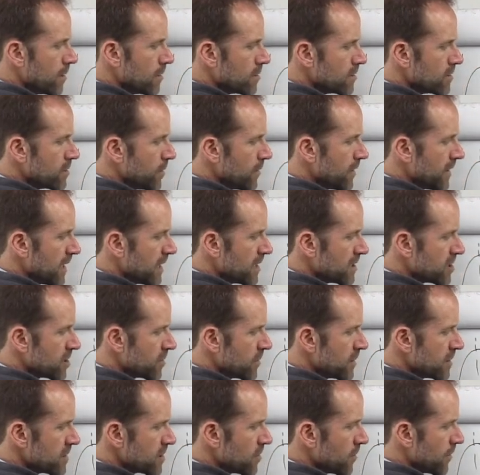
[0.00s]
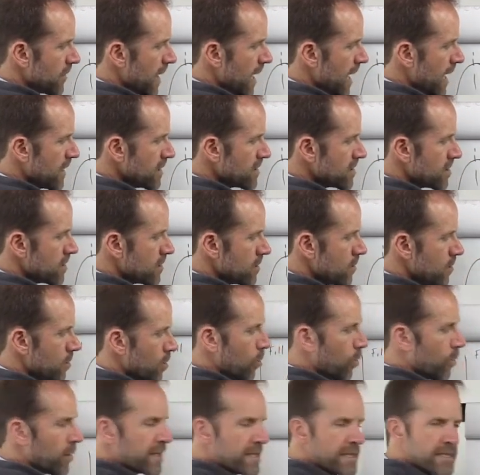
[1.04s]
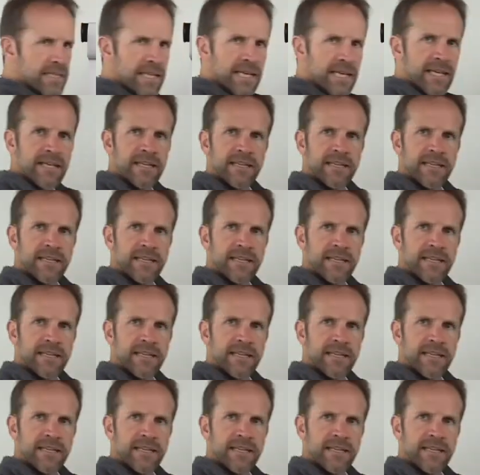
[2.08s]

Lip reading: to the instrument. So that's what it did.